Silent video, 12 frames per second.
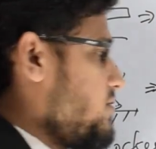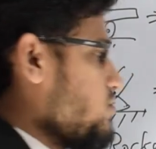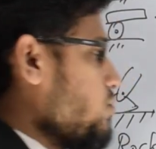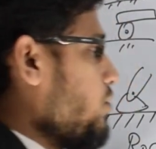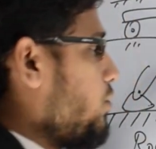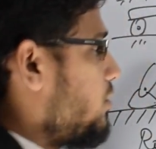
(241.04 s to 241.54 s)

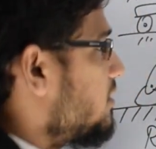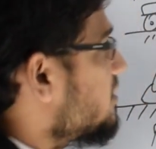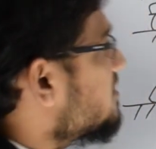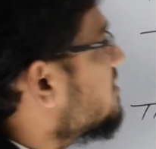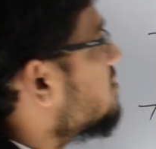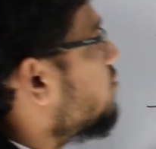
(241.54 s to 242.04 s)
So
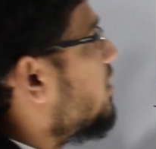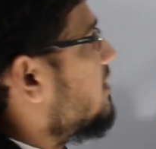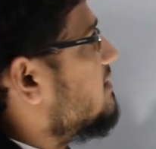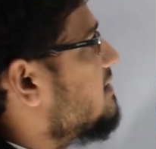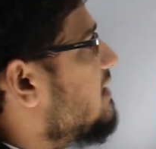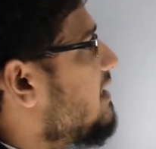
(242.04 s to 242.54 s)
this is what
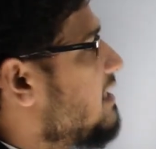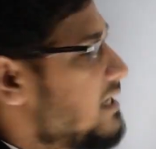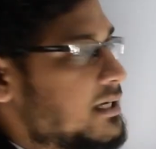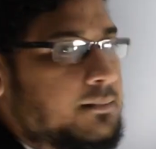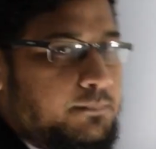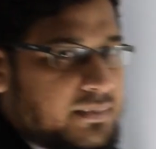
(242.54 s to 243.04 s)
is the
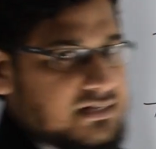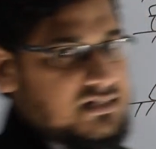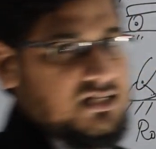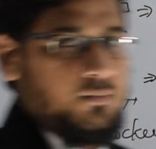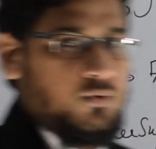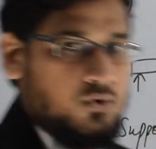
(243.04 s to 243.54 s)
pin
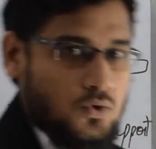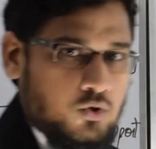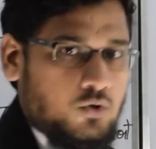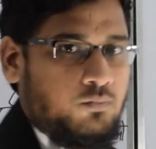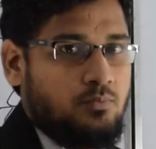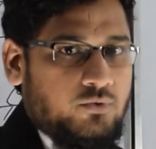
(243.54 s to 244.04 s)
support.
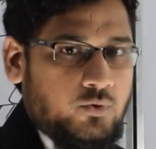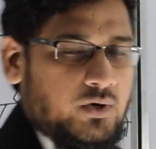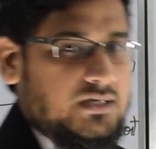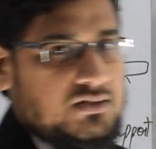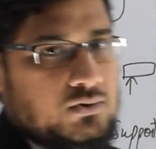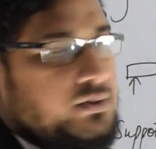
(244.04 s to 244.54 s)
Hope you
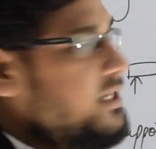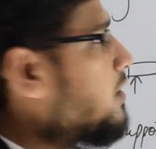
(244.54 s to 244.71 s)
understood the